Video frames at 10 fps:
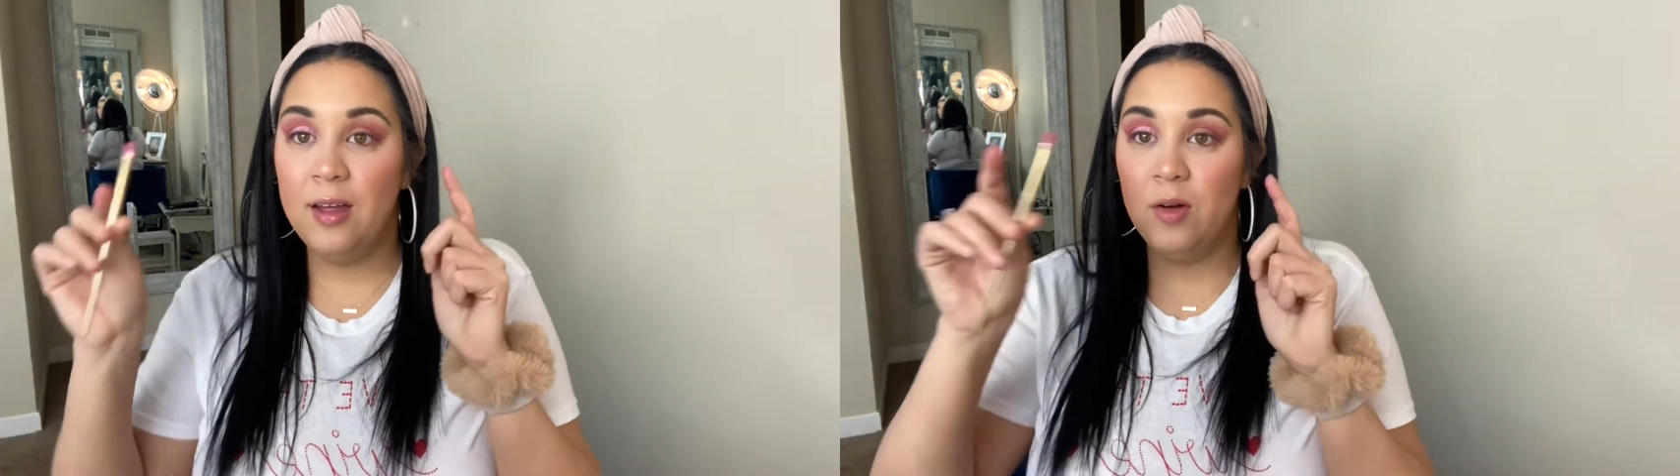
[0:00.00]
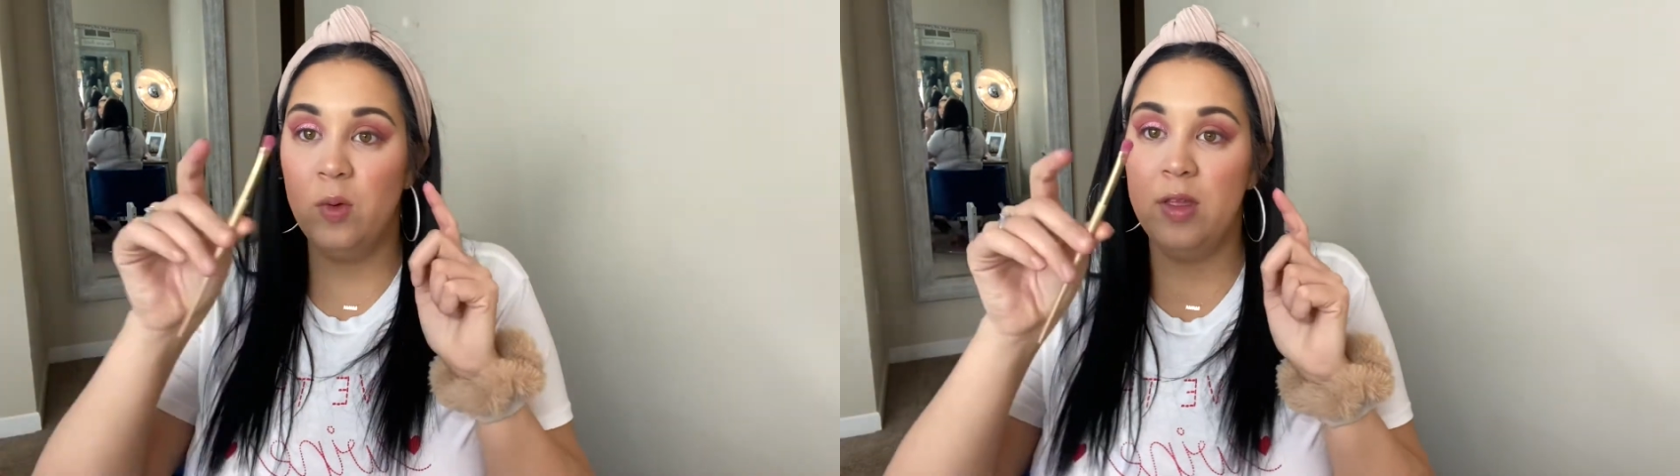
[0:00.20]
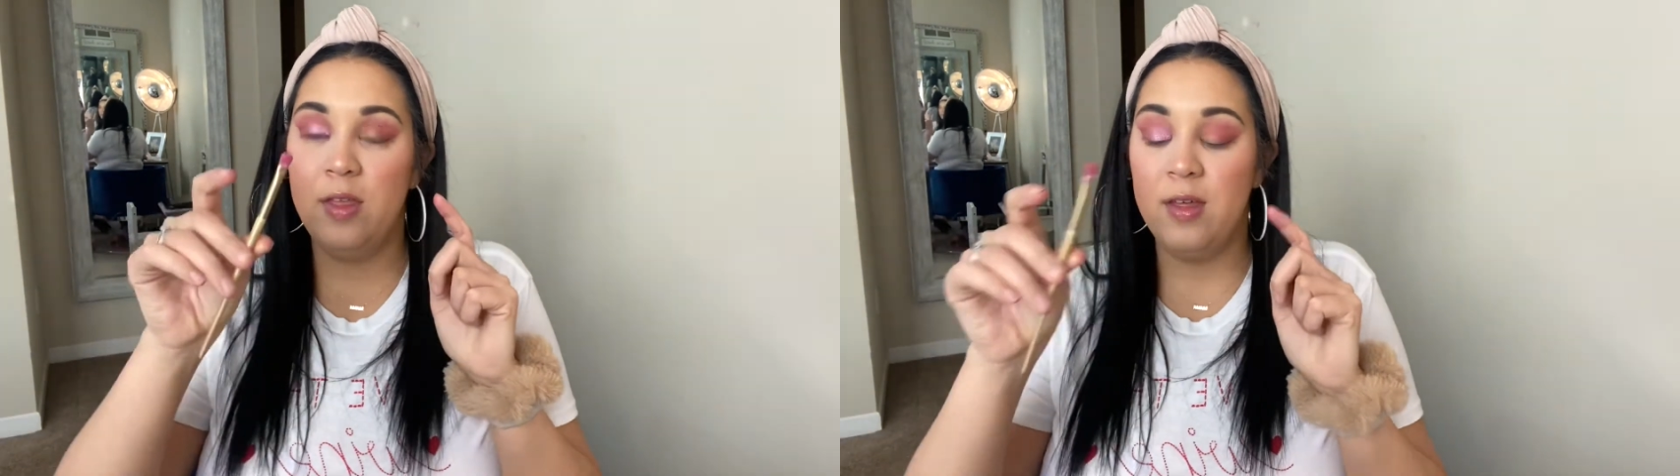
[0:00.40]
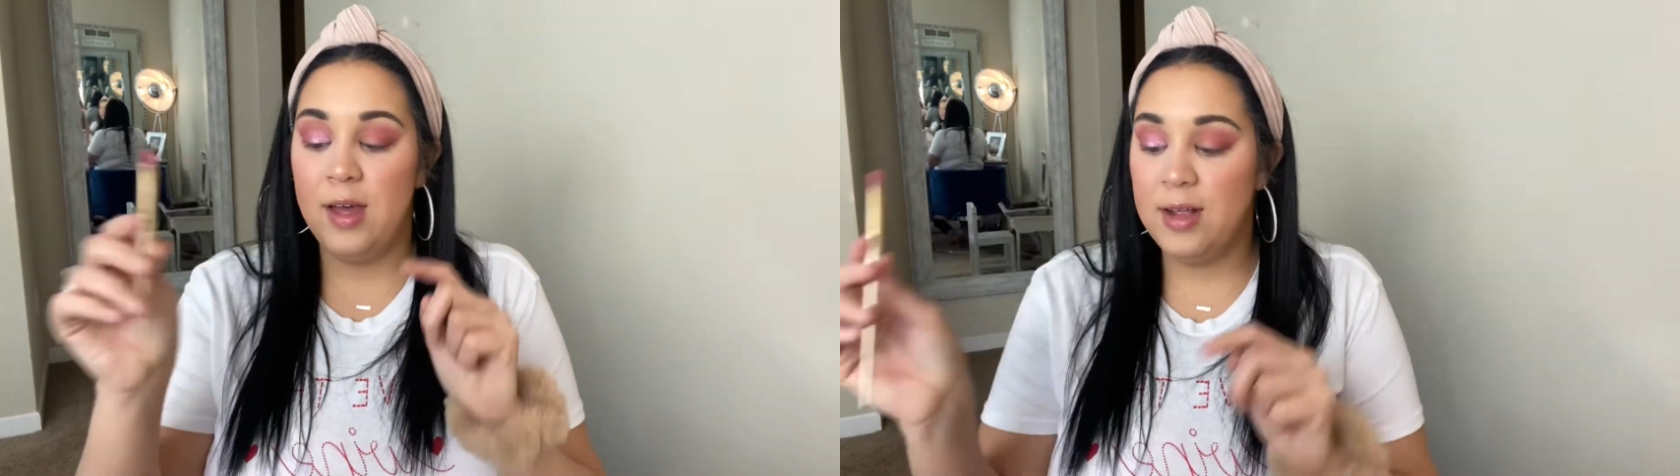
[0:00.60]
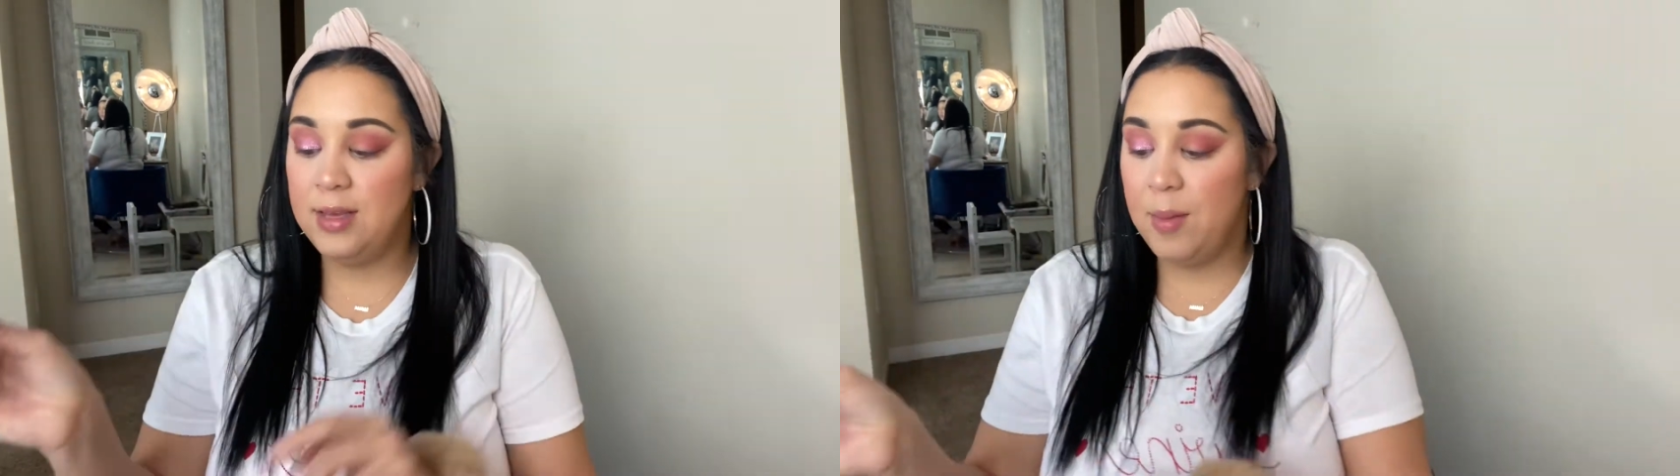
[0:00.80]
with
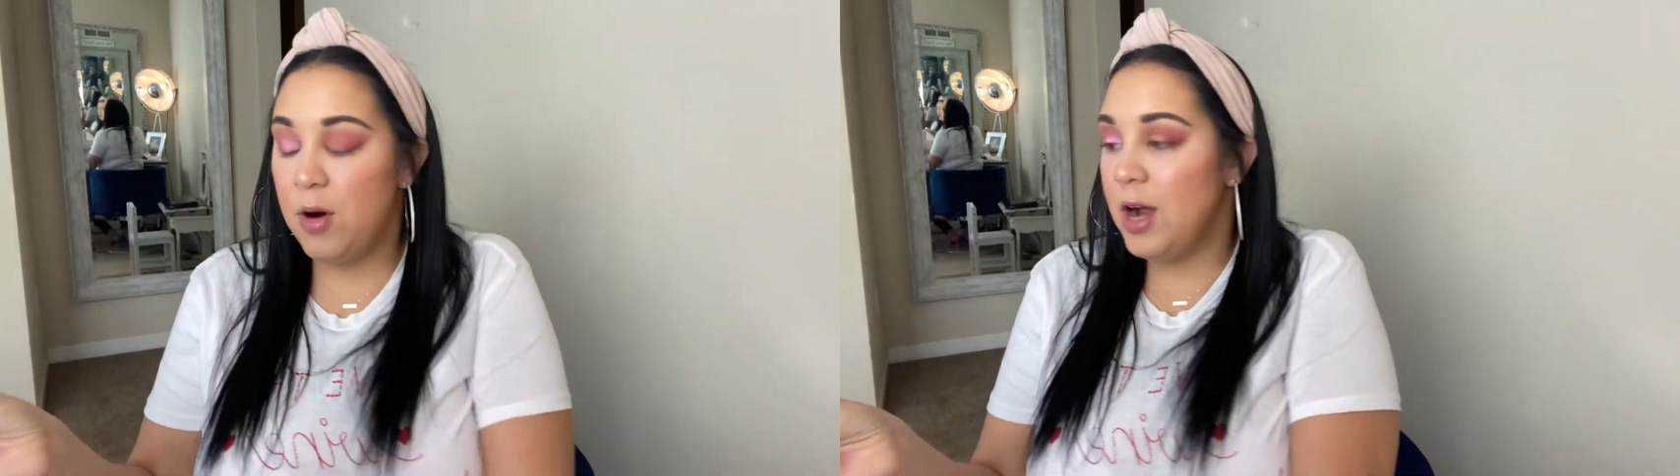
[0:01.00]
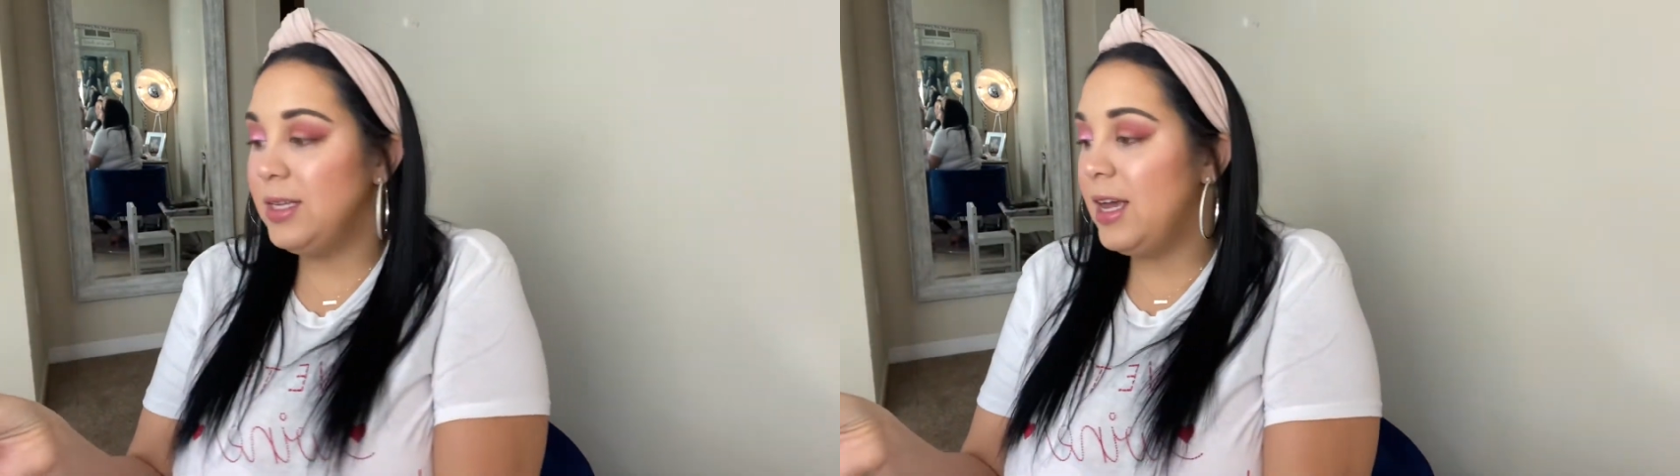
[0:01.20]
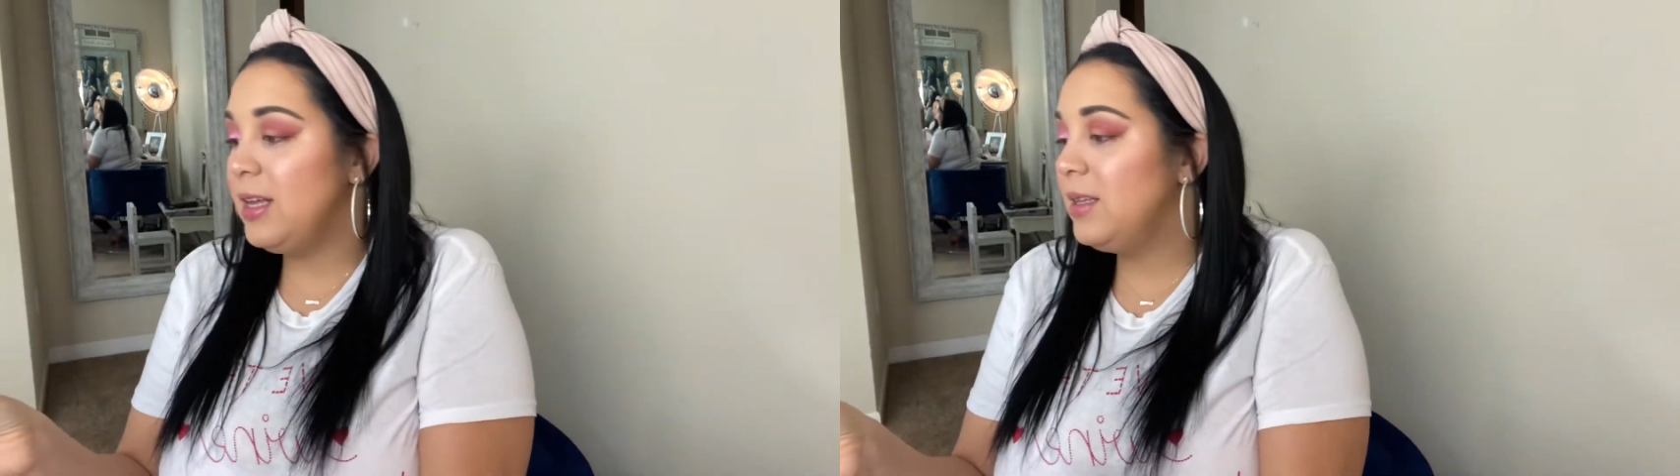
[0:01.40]
that same process.